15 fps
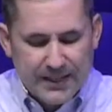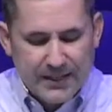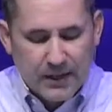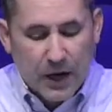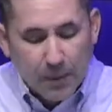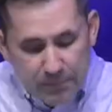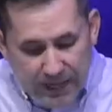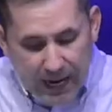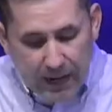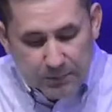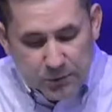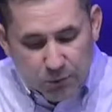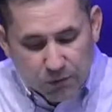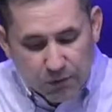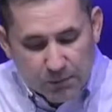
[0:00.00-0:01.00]

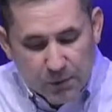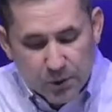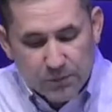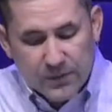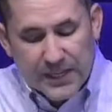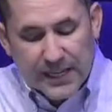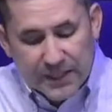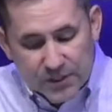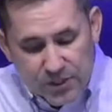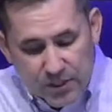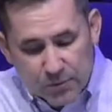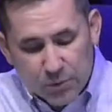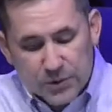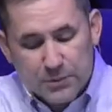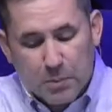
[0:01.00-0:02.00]
Hubcaps were removed. The engine
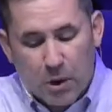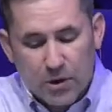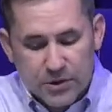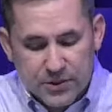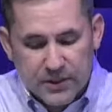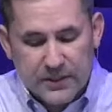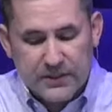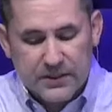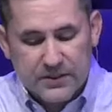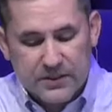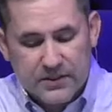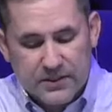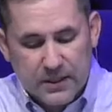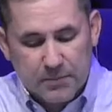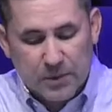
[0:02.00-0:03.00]
was partially
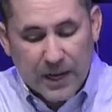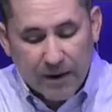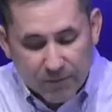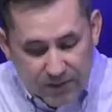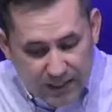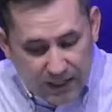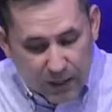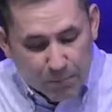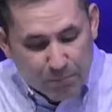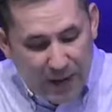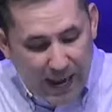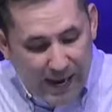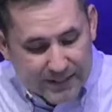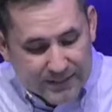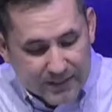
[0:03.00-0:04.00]
disassembled. Everything
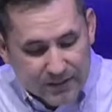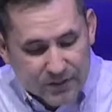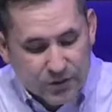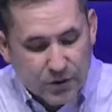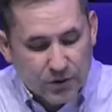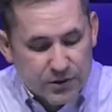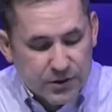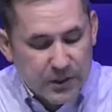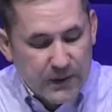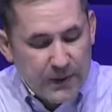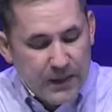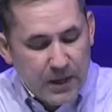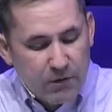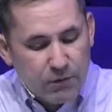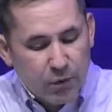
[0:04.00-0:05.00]
unpacked in the search
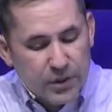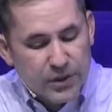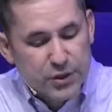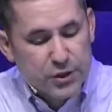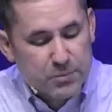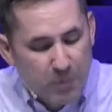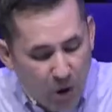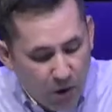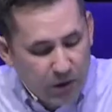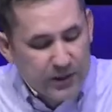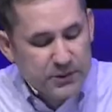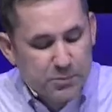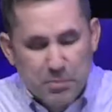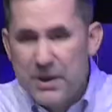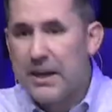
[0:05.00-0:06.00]
for the
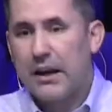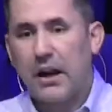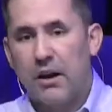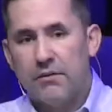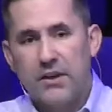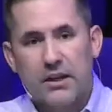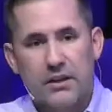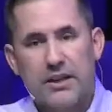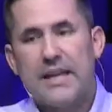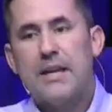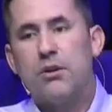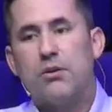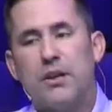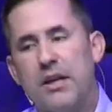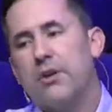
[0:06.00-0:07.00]
smallest bit of
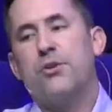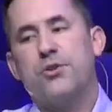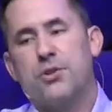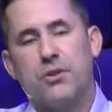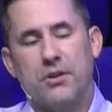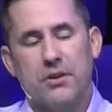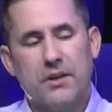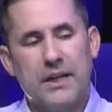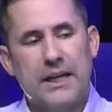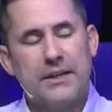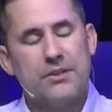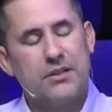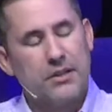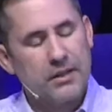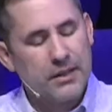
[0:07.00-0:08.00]
illegal literature
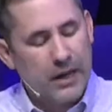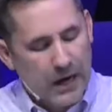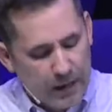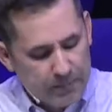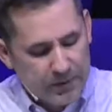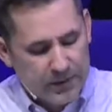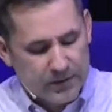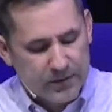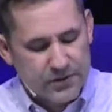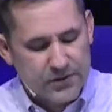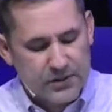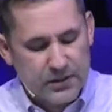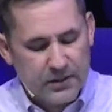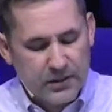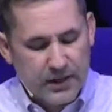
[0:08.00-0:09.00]
into
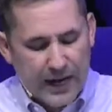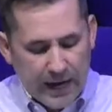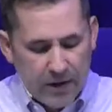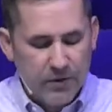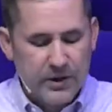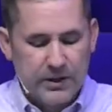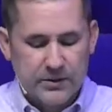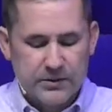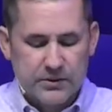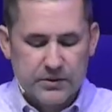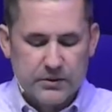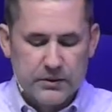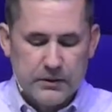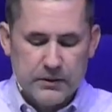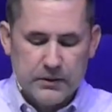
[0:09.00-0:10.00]
communist areas.
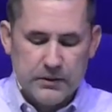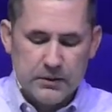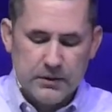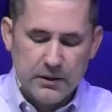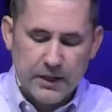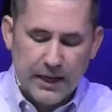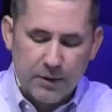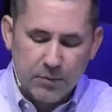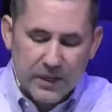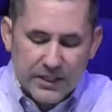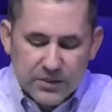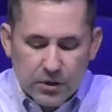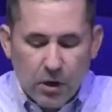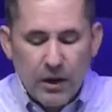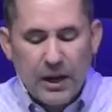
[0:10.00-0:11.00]
And when he
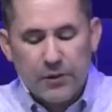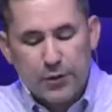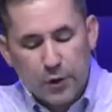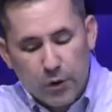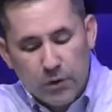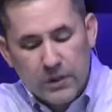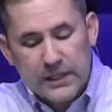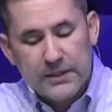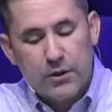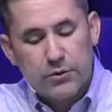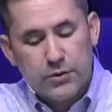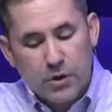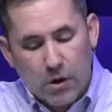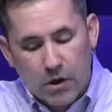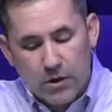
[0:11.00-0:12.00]
saw how thoroughly those
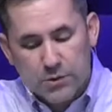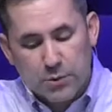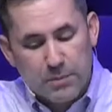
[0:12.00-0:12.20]
cars were